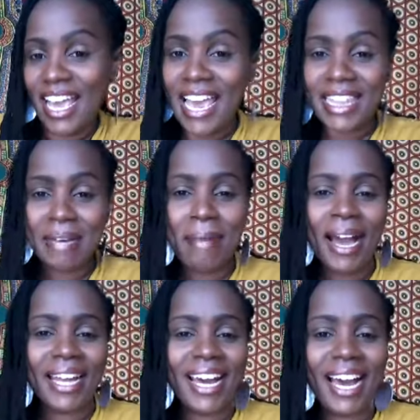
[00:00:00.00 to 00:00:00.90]
And the
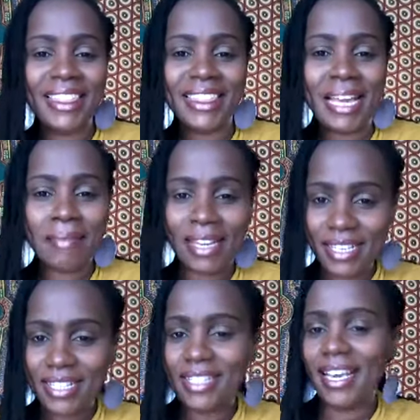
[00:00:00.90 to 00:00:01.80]
man heard them and
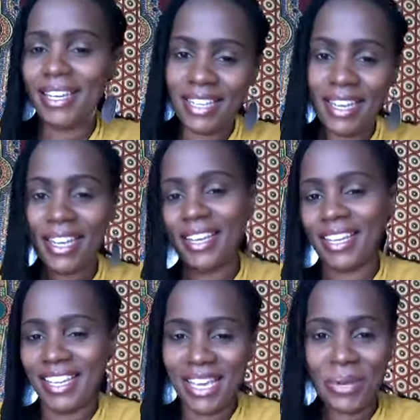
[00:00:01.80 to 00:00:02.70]
he said, Yeah,
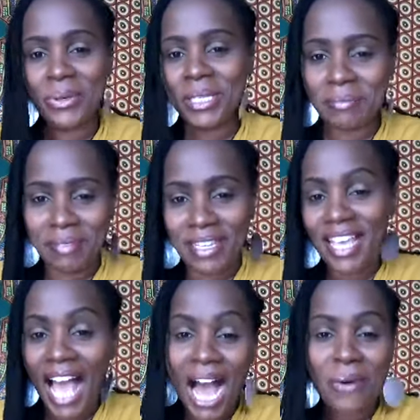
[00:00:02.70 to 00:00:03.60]
it was
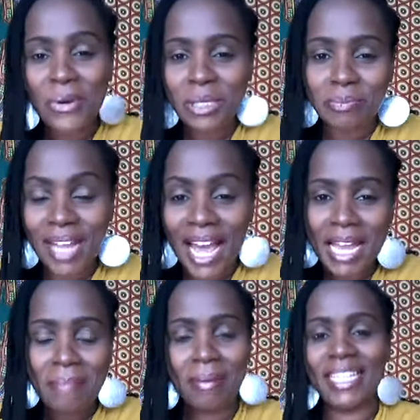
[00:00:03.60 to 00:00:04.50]
me. I was
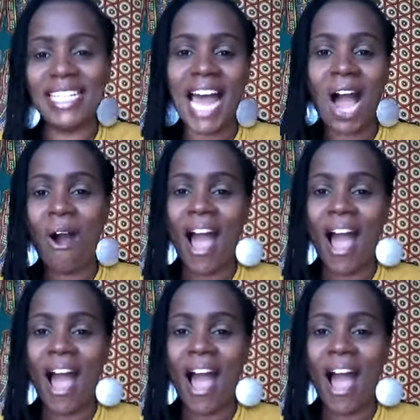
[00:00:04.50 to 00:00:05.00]
blind, but now